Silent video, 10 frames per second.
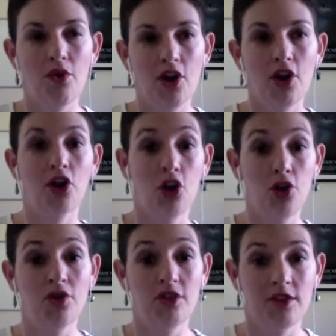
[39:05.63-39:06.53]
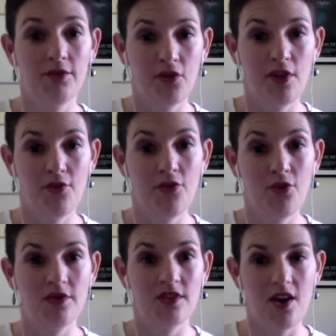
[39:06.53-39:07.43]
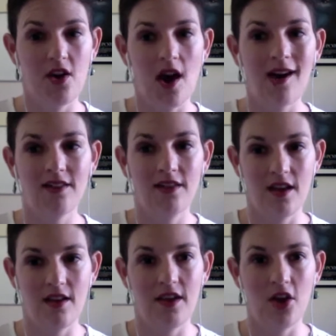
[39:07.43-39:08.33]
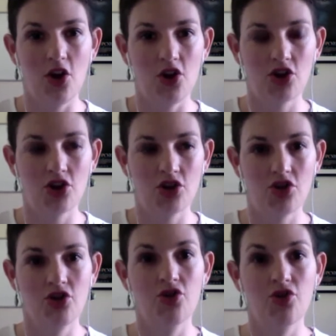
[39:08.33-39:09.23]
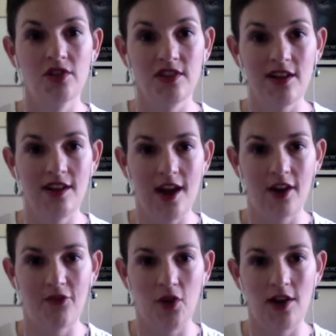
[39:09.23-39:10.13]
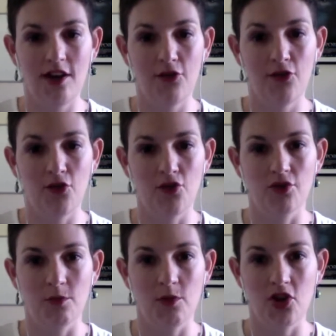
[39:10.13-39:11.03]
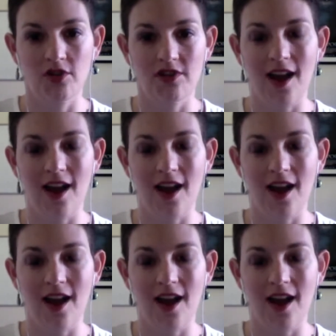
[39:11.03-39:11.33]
the gluten-free foods that are out there that are not true celiac-friendly foods, because they